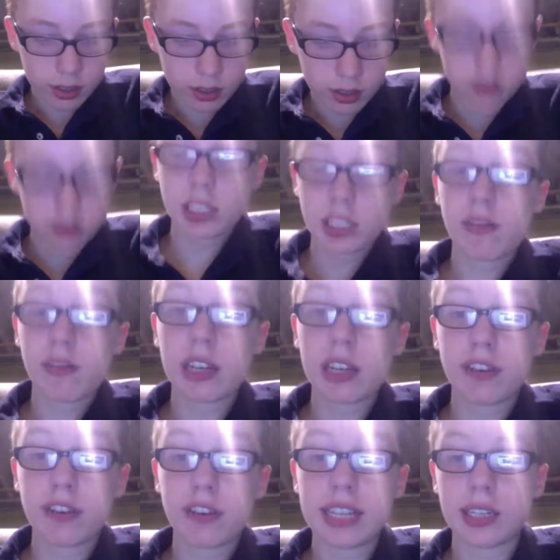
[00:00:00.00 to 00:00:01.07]
Six Flags
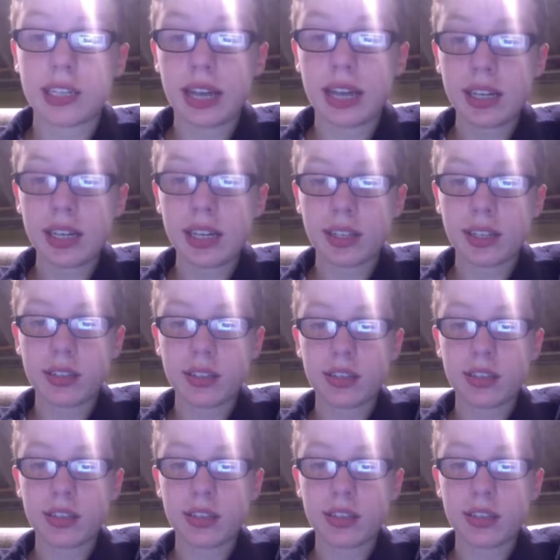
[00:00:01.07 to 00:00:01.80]
Fiesta Texas.